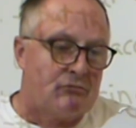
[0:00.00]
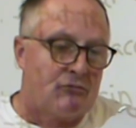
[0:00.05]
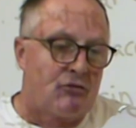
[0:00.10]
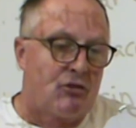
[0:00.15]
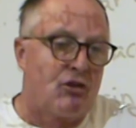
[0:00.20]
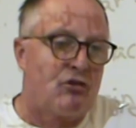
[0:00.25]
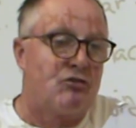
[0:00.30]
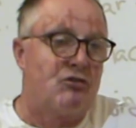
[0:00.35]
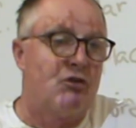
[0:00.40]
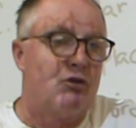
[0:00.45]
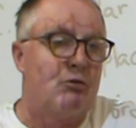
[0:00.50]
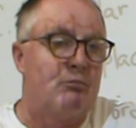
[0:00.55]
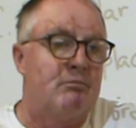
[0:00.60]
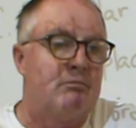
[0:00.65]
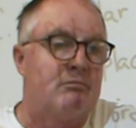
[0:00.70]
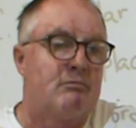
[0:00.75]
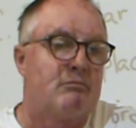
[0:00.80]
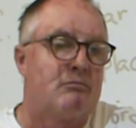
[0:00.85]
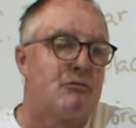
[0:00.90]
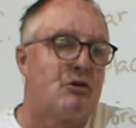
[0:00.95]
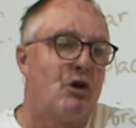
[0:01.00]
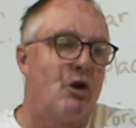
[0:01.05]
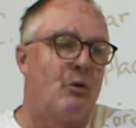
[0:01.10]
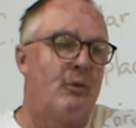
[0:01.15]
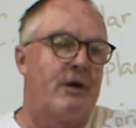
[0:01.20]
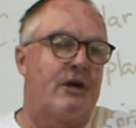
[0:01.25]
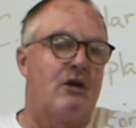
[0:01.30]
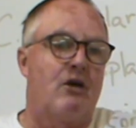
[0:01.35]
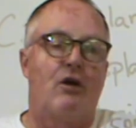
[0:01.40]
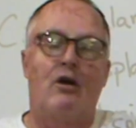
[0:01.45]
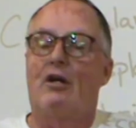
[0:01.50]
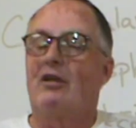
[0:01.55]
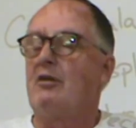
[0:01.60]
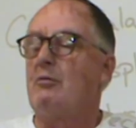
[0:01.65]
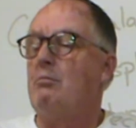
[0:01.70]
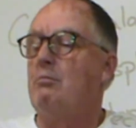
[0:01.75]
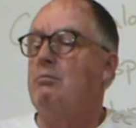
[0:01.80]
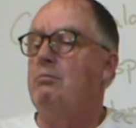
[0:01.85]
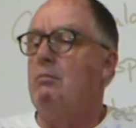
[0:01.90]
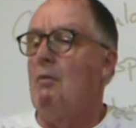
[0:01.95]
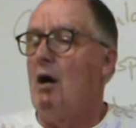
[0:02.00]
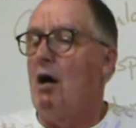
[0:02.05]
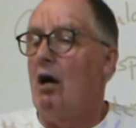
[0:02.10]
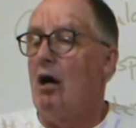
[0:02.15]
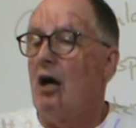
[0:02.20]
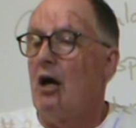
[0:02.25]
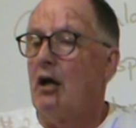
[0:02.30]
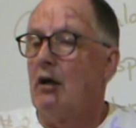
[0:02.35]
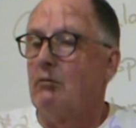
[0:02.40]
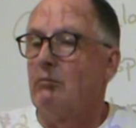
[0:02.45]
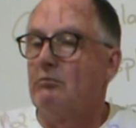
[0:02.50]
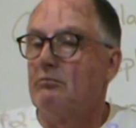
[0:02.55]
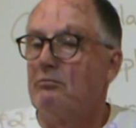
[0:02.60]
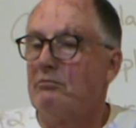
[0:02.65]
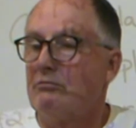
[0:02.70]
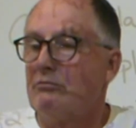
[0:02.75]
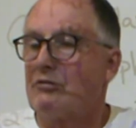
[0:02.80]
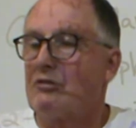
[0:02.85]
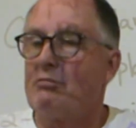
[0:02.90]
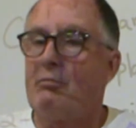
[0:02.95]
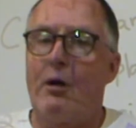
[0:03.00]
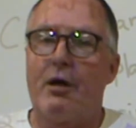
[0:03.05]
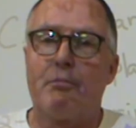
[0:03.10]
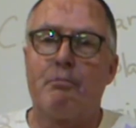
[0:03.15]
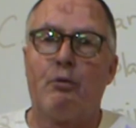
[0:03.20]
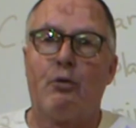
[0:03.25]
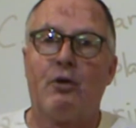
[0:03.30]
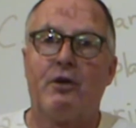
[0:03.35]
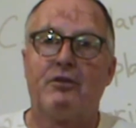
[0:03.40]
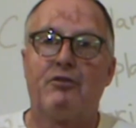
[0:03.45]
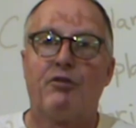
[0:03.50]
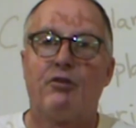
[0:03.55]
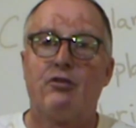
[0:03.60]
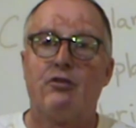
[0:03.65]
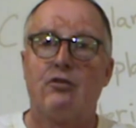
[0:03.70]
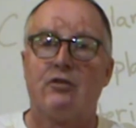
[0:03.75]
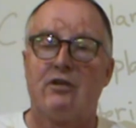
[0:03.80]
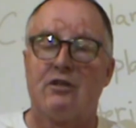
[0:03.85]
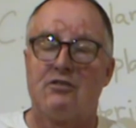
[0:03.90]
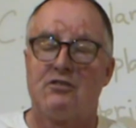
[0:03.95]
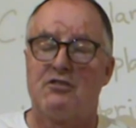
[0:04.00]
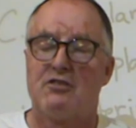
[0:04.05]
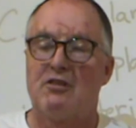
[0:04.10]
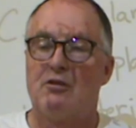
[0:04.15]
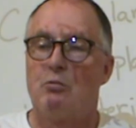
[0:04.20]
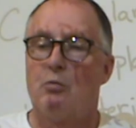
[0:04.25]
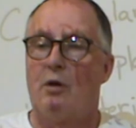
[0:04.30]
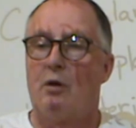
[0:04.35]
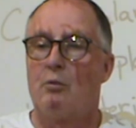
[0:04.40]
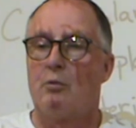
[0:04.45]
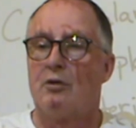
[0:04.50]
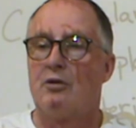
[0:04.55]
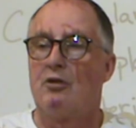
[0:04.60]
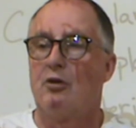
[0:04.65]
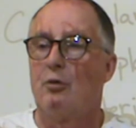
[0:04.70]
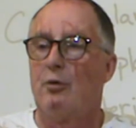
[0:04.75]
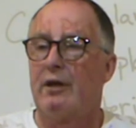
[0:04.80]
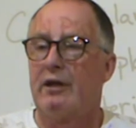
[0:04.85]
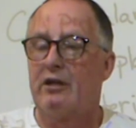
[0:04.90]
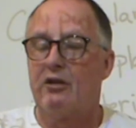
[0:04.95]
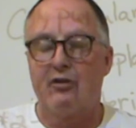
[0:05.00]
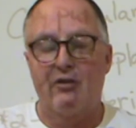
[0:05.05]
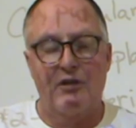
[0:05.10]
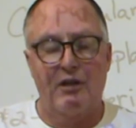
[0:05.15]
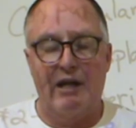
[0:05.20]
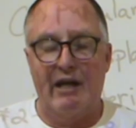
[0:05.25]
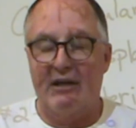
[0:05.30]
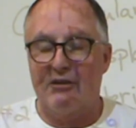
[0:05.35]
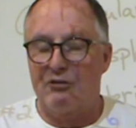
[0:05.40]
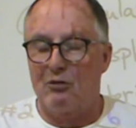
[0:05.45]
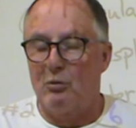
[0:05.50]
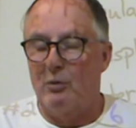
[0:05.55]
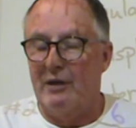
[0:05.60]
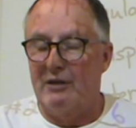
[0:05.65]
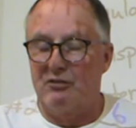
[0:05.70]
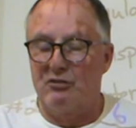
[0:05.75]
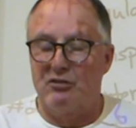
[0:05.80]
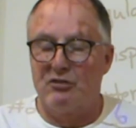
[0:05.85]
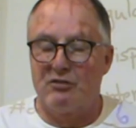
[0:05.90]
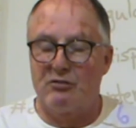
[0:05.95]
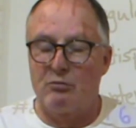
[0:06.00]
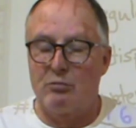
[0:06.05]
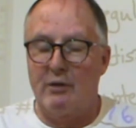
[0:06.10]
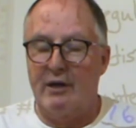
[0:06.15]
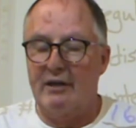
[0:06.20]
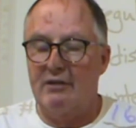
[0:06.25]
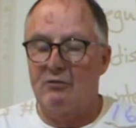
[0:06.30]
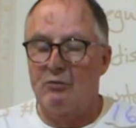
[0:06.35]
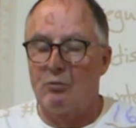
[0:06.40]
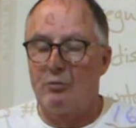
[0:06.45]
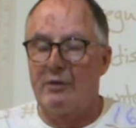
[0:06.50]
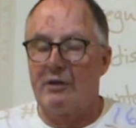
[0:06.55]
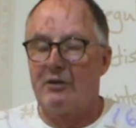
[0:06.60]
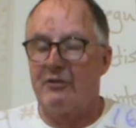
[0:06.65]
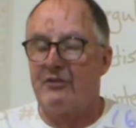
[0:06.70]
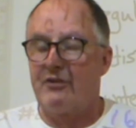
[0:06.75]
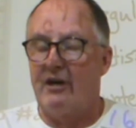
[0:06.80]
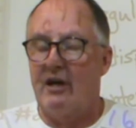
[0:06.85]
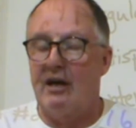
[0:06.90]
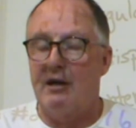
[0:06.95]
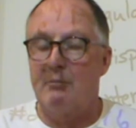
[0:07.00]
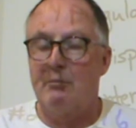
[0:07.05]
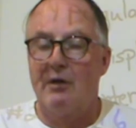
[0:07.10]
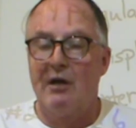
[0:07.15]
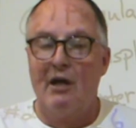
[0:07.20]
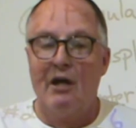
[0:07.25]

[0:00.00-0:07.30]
the Zoom going on the uh, smart board so you can see what we're doing. You can ask questions right in real time,